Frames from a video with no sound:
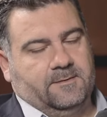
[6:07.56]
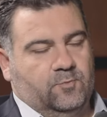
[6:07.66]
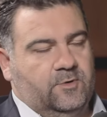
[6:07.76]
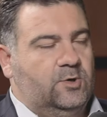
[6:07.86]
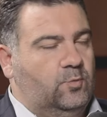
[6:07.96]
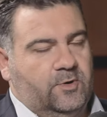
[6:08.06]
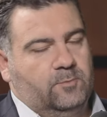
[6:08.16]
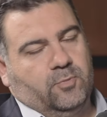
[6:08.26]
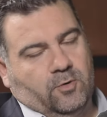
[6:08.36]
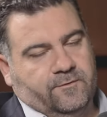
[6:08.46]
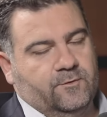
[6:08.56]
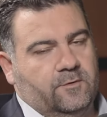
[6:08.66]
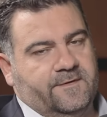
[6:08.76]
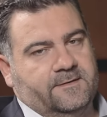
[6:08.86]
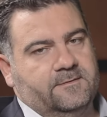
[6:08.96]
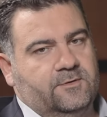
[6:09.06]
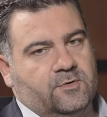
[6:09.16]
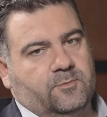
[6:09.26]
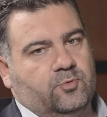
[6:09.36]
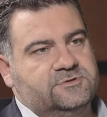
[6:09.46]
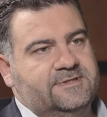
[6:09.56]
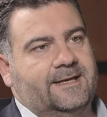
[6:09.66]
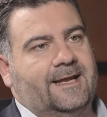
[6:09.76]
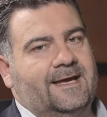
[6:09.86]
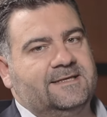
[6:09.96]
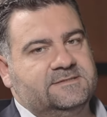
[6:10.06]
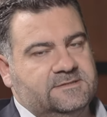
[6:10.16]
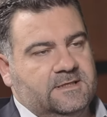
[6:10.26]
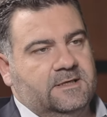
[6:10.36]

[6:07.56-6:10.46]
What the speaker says: We both know that Europe was not as